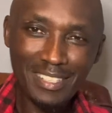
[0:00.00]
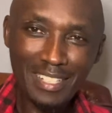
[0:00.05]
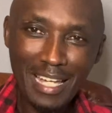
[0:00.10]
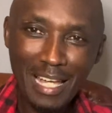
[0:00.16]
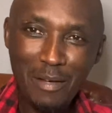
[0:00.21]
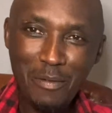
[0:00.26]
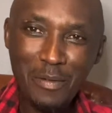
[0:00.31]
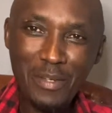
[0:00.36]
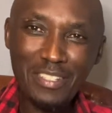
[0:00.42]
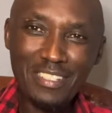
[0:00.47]
I
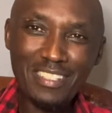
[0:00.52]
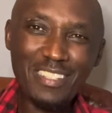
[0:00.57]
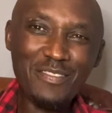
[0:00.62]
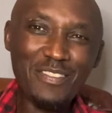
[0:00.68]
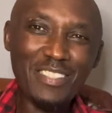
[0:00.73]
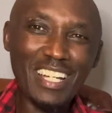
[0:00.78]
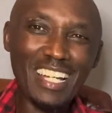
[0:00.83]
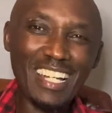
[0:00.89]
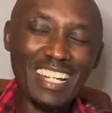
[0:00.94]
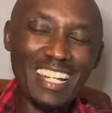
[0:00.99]
wish him
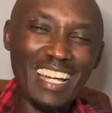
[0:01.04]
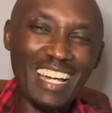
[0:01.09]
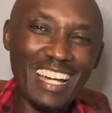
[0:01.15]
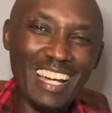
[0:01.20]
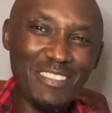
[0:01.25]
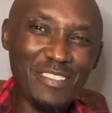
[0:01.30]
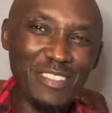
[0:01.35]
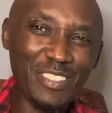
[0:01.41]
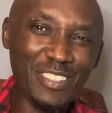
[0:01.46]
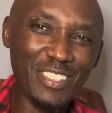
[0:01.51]
well.
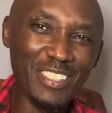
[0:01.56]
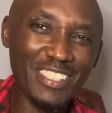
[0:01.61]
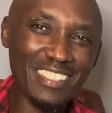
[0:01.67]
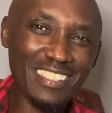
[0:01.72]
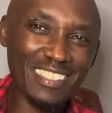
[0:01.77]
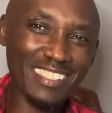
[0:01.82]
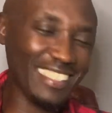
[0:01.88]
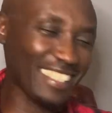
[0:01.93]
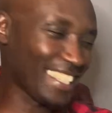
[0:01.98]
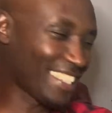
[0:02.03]
Amos
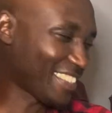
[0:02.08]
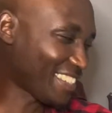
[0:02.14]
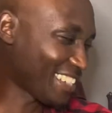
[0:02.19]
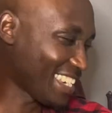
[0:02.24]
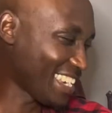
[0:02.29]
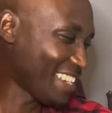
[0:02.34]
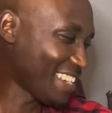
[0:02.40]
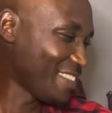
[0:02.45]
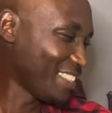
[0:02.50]
Serem